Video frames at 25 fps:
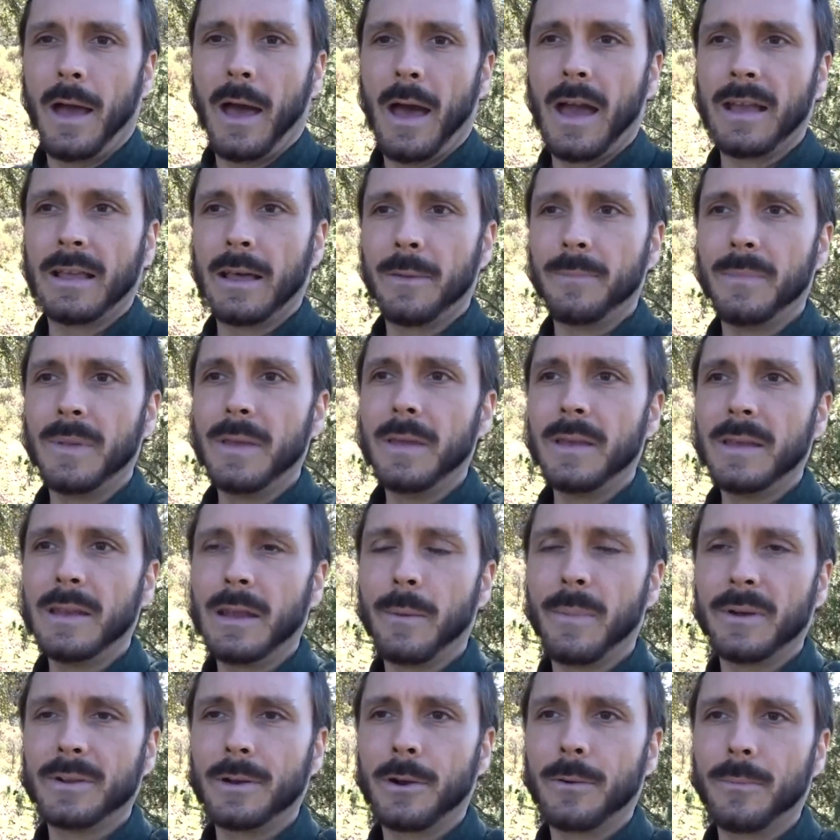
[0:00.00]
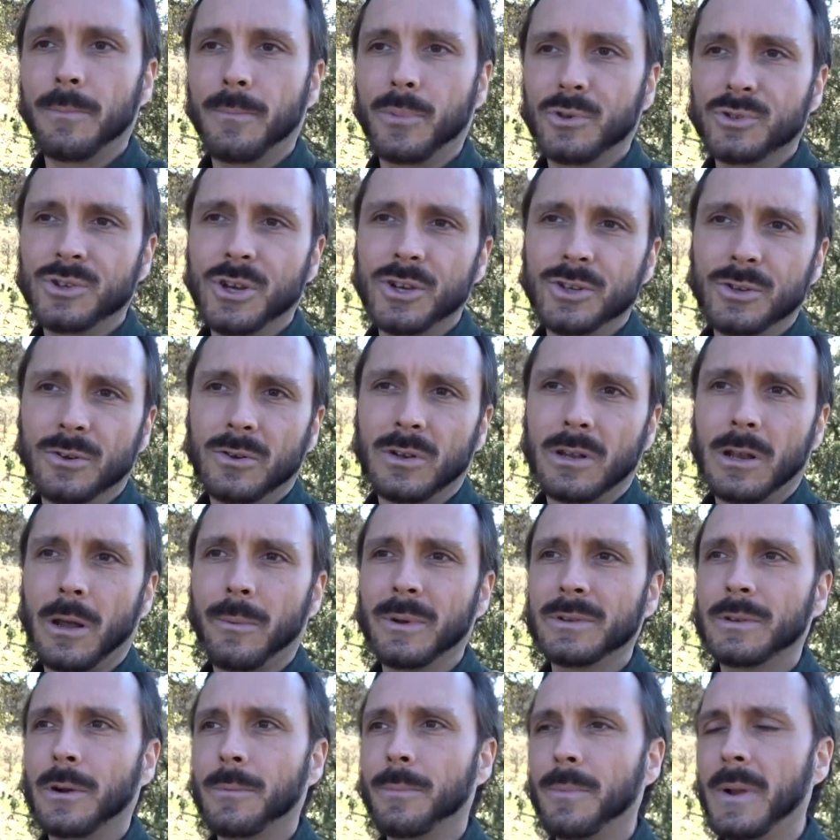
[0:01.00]
I can be in a better position, in a
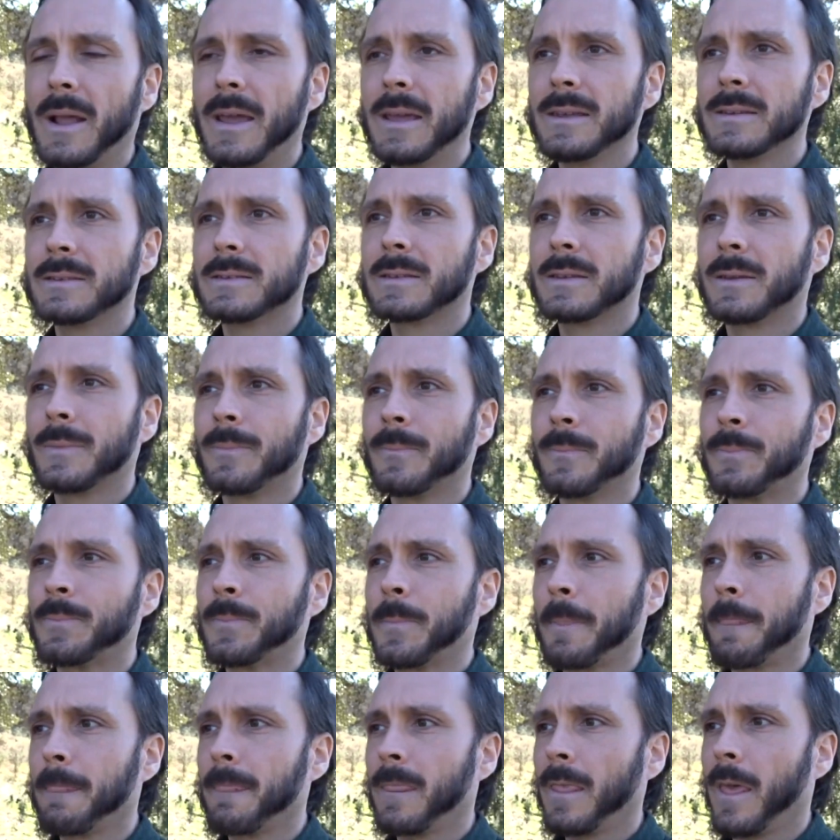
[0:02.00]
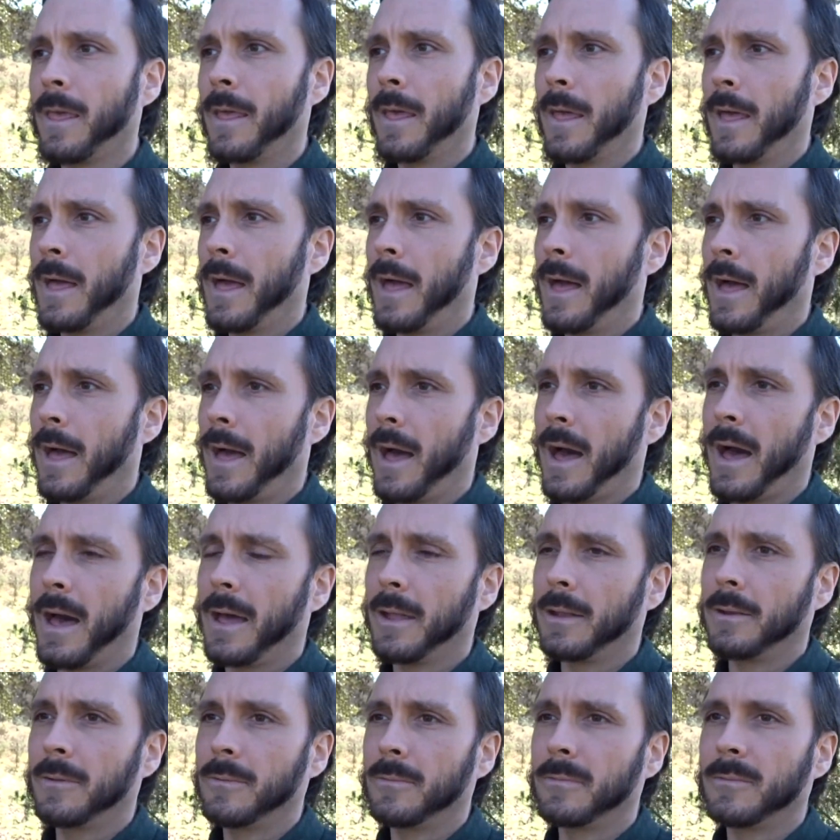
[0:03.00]
better place,
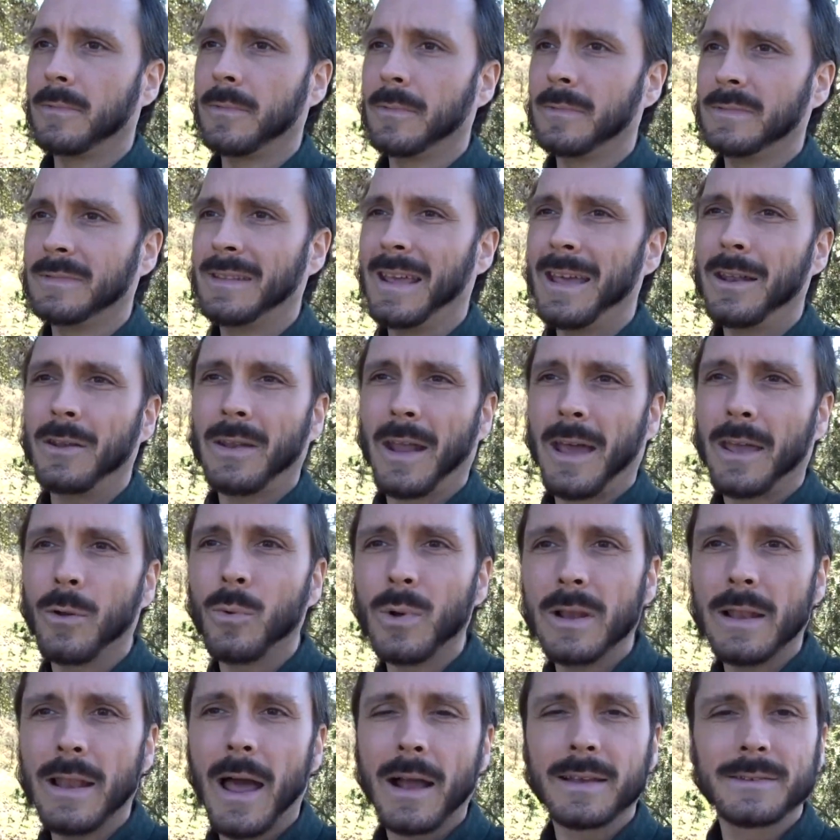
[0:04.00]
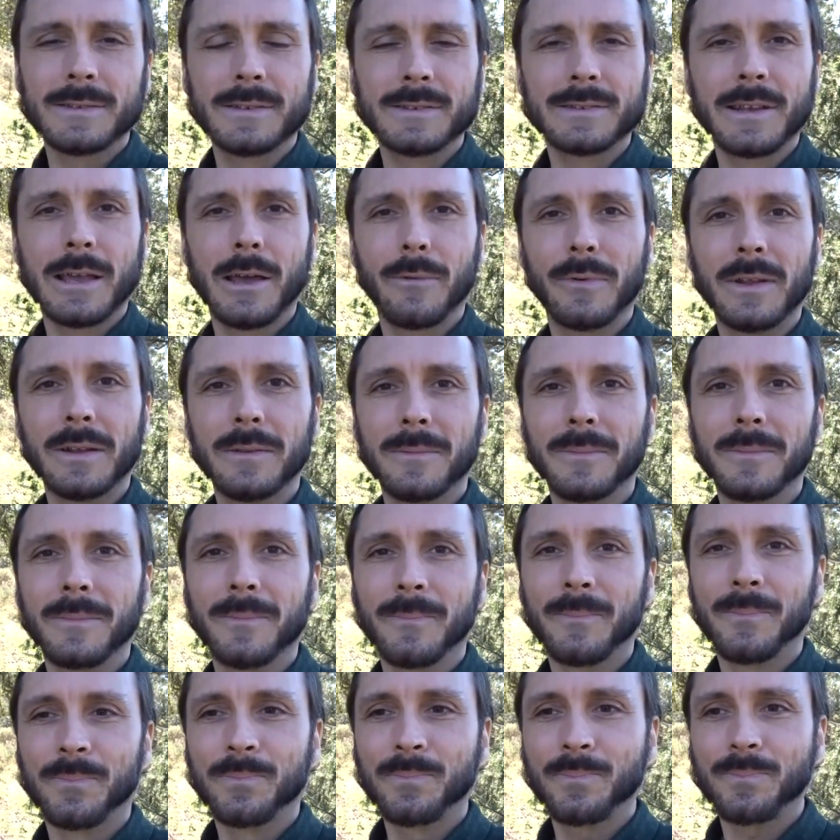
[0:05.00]
and then I will access heaven,
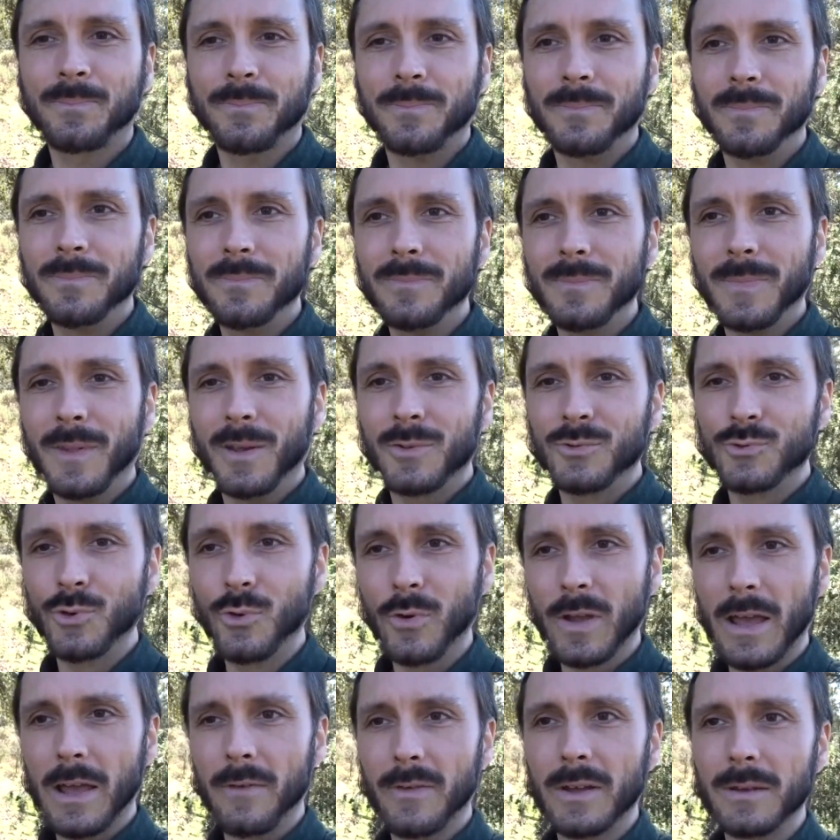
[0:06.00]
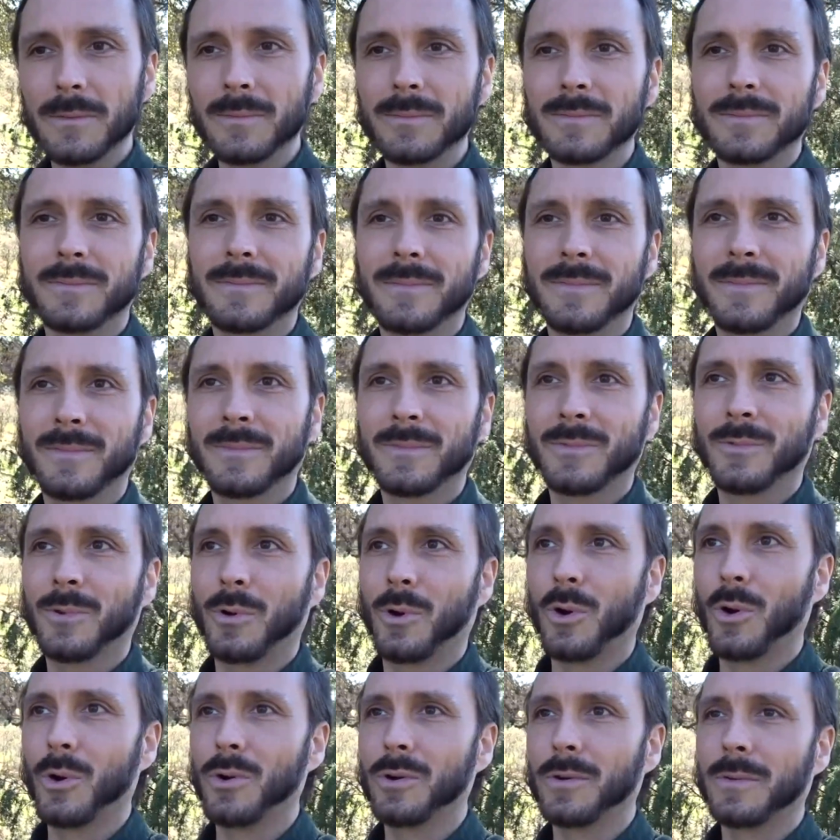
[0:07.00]
true heaven,
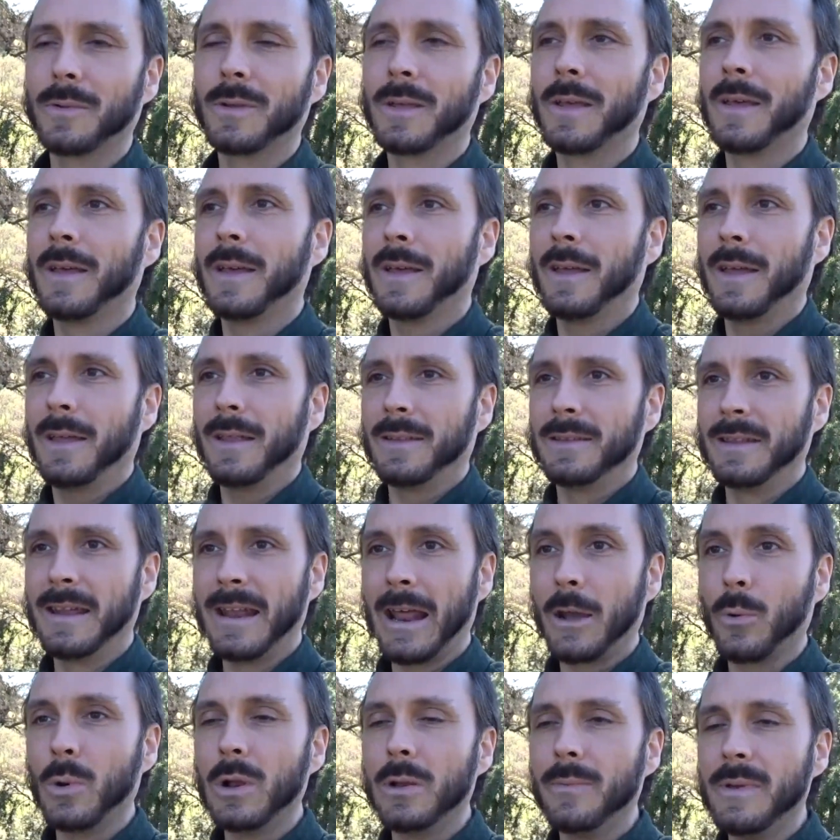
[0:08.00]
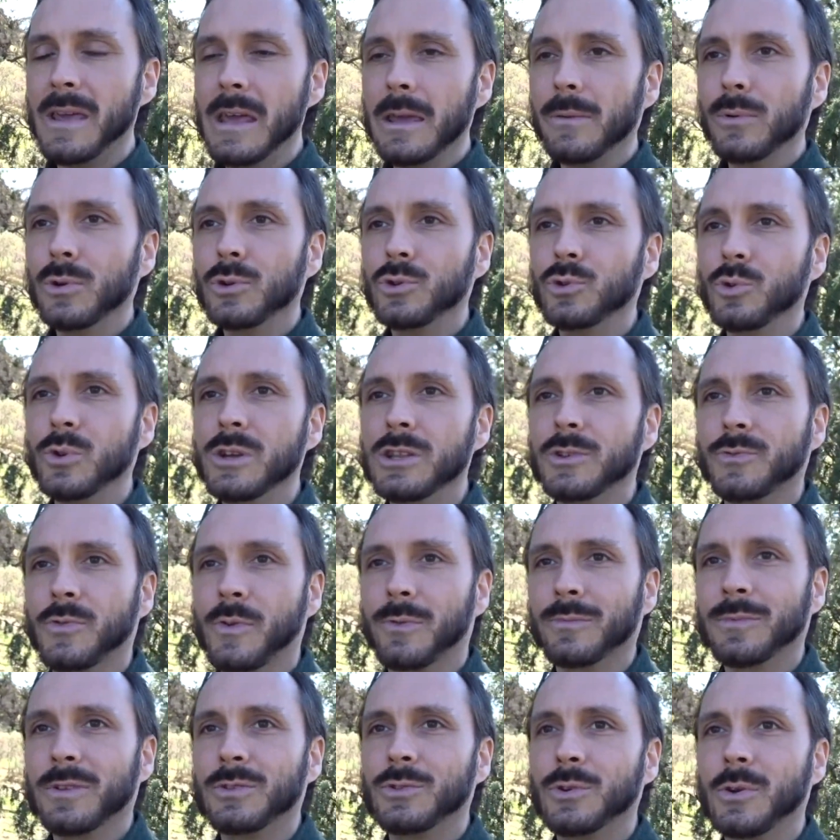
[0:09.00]
or then I will be able to eat
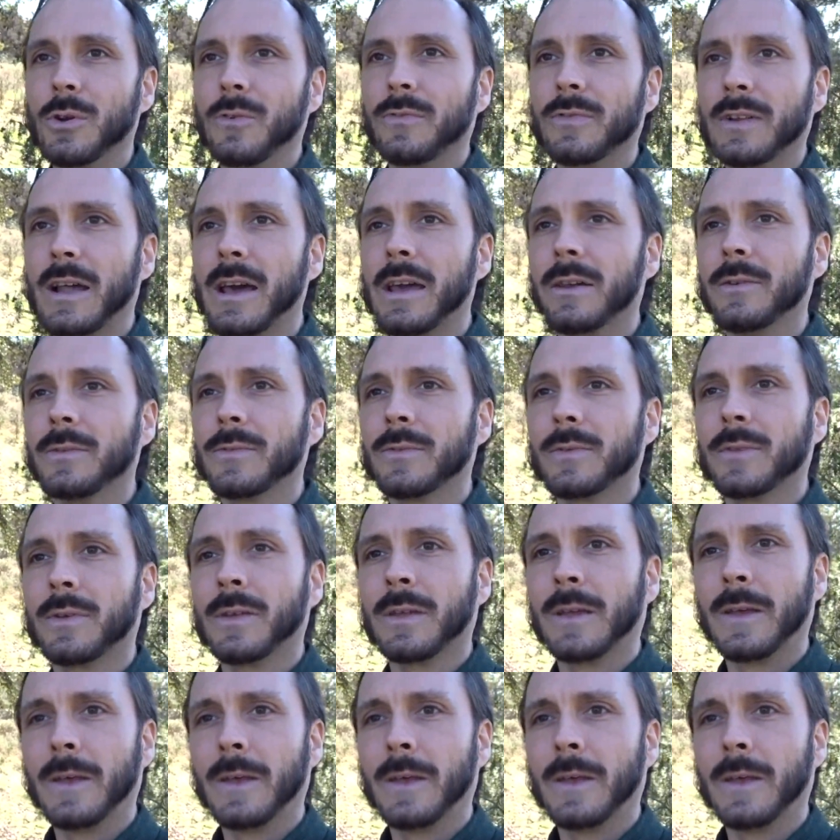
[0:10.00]
from the tree of life